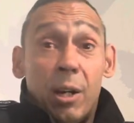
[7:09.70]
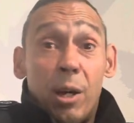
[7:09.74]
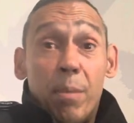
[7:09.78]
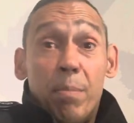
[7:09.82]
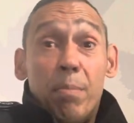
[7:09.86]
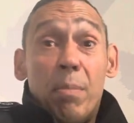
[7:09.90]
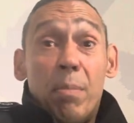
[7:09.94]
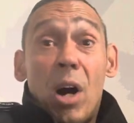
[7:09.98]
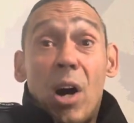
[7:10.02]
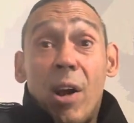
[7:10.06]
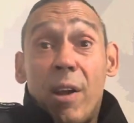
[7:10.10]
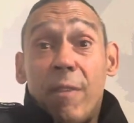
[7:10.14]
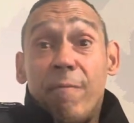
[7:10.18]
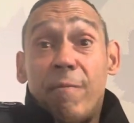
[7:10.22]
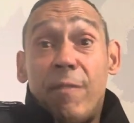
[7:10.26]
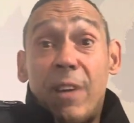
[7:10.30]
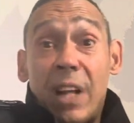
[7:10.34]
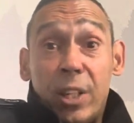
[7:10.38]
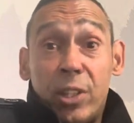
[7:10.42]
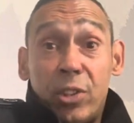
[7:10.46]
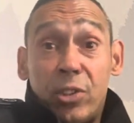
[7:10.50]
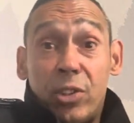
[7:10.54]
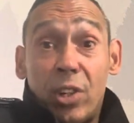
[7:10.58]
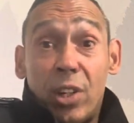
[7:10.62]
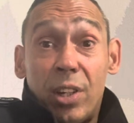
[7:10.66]
Martin
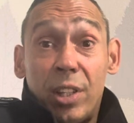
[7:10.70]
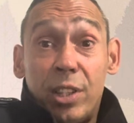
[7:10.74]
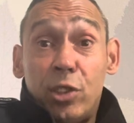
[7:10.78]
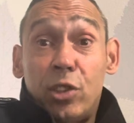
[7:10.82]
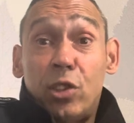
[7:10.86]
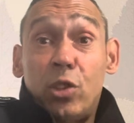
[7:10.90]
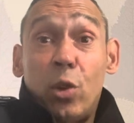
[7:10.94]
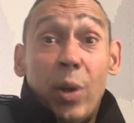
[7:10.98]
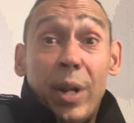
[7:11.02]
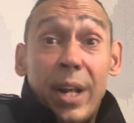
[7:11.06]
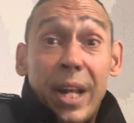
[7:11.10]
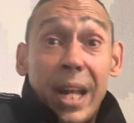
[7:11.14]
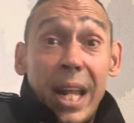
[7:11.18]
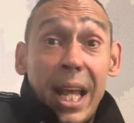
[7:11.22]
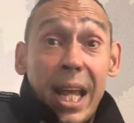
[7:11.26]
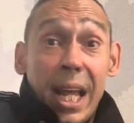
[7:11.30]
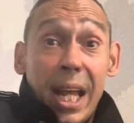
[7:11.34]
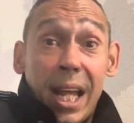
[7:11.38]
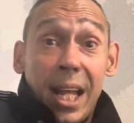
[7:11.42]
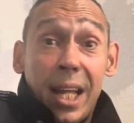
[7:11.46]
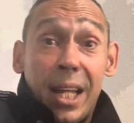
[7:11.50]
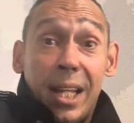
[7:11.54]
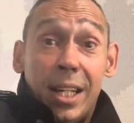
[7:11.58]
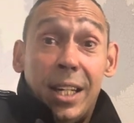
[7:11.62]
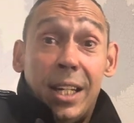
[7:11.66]
Valentine's doing
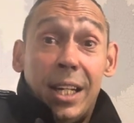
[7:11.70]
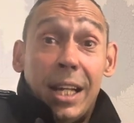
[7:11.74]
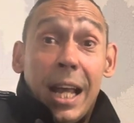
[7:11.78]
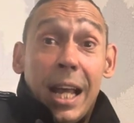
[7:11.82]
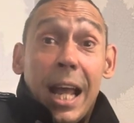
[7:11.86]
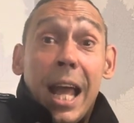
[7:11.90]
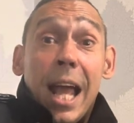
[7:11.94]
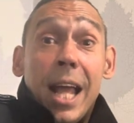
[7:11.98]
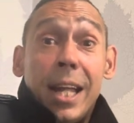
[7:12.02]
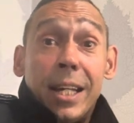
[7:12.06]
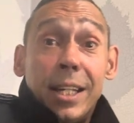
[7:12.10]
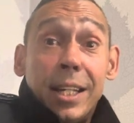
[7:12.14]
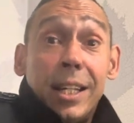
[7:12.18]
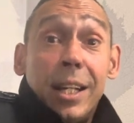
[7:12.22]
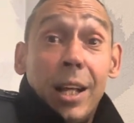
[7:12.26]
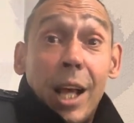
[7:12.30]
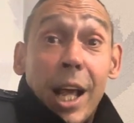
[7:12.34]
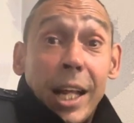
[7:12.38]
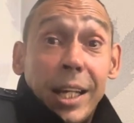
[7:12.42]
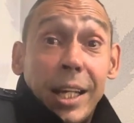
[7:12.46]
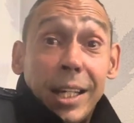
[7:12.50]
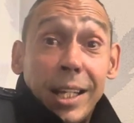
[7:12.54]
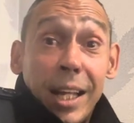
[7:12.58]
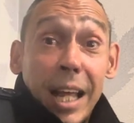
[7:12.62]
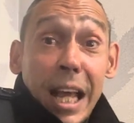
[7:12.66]
that
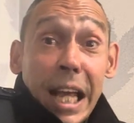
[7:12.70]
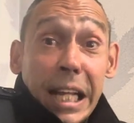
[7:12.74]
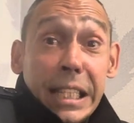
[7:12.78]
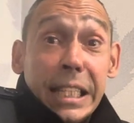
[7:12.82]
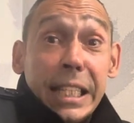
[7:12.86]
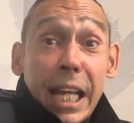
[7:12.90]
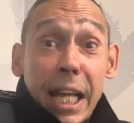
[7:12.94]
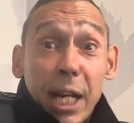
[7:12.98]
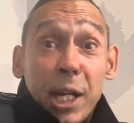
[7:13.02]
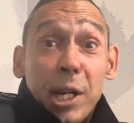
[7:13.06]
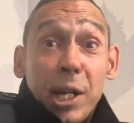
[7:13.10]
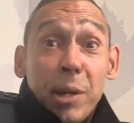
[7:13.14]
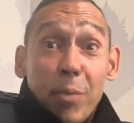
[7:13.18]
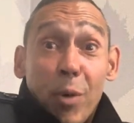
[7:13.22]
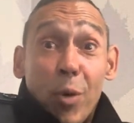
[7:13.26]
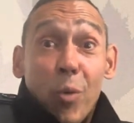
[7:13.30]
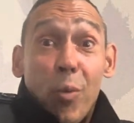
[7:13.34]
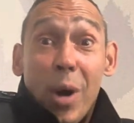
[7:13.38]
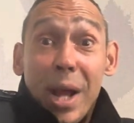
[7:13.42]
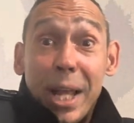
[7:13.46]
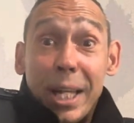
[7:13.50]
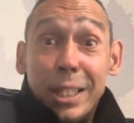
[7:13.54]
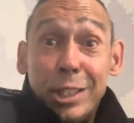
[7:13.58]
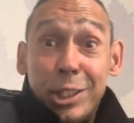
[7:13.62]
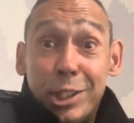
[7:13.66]
and getting him
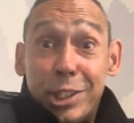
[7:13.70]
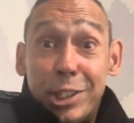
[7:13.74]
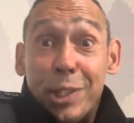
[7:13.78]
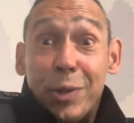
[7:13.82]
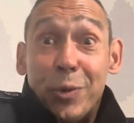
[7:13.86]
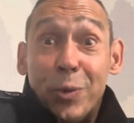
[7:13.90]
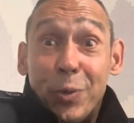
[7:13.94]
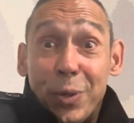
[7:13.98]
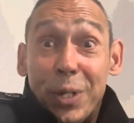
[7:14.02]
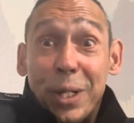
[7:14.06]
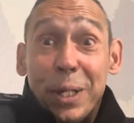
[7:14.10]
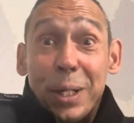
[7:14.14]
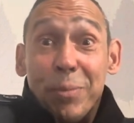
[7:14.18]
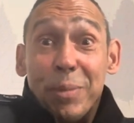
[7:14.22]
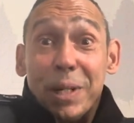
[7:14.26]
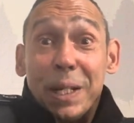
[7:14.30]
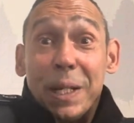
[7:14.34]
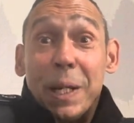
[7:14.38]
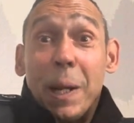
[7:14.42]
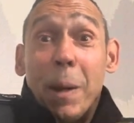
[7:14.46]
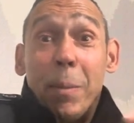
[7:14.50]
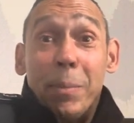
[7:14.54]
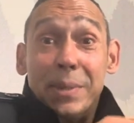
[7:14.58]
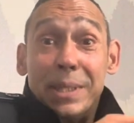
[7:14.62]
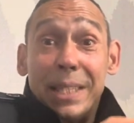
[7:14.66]
away and shielding him and
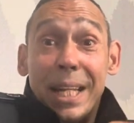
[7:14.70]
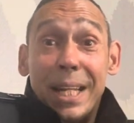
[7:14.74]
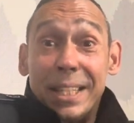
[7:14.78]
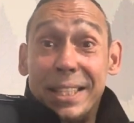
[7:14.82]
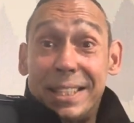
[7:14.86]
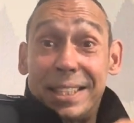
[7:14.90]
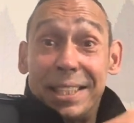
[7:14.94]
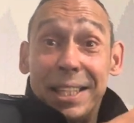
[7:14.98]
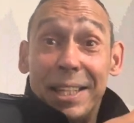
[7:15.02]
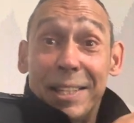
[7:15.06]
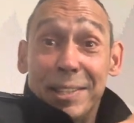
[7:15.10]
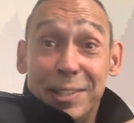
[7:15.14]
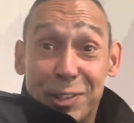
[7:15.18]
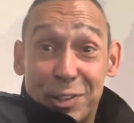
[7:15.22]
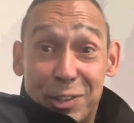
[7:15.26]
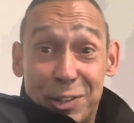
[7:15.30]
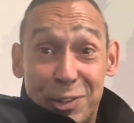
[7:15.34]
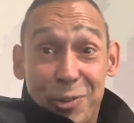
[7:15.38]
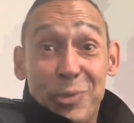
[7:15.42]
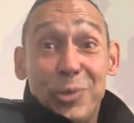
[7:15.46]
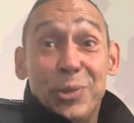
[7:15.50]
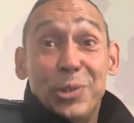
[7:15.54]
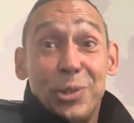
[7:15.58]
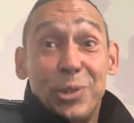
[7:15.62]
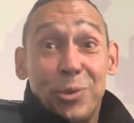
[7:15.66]
coming down the stairs. The
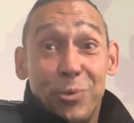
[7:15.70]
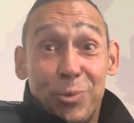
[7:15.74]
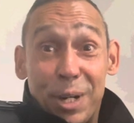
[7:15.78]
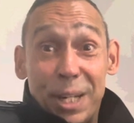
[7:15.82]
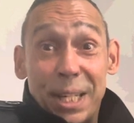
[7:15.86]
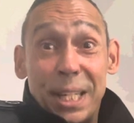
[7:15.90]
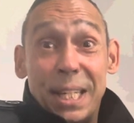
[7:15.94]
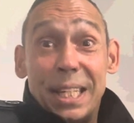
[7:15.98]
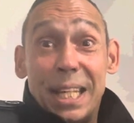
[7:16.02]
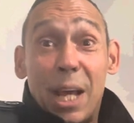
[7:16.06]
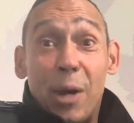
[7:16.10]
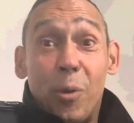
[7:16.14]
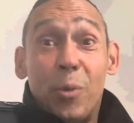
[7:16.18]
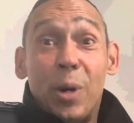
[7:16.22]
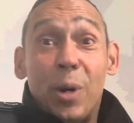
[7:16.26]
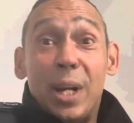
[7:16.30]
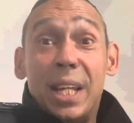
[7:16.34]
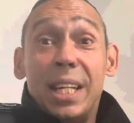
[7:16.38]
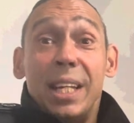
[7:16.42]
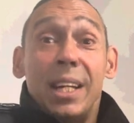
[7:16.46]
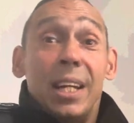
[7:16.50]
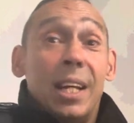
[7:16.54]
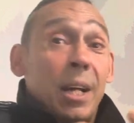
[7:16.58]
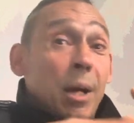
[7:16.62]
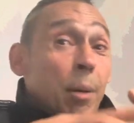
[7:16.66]
screws are running that way,
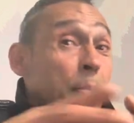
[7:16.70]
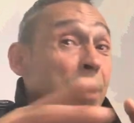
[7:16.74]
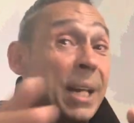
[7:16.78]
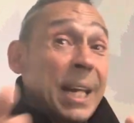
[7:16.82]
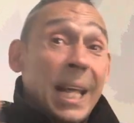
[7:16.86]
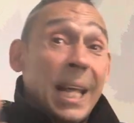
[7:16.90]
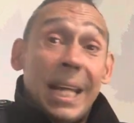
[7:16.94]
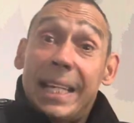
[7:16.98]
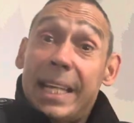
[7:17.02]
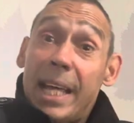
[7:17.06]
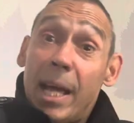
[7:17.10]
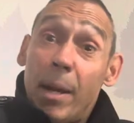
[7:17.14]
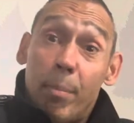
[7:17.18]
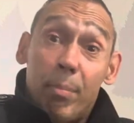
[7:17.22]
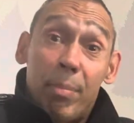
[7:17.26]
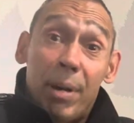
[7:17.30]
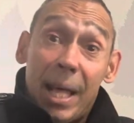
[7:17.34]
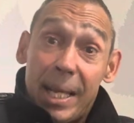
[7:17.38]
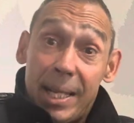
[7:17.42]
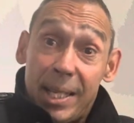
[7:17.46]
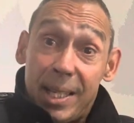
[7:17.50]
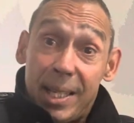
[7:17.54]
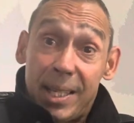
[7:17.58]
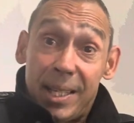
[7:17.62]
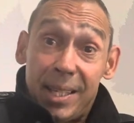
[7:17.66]
but they get
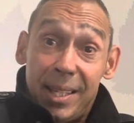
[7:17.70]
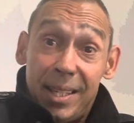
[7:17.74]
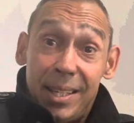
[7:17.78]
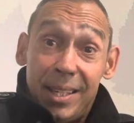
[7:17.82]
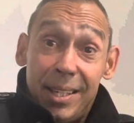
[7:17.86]
Blake.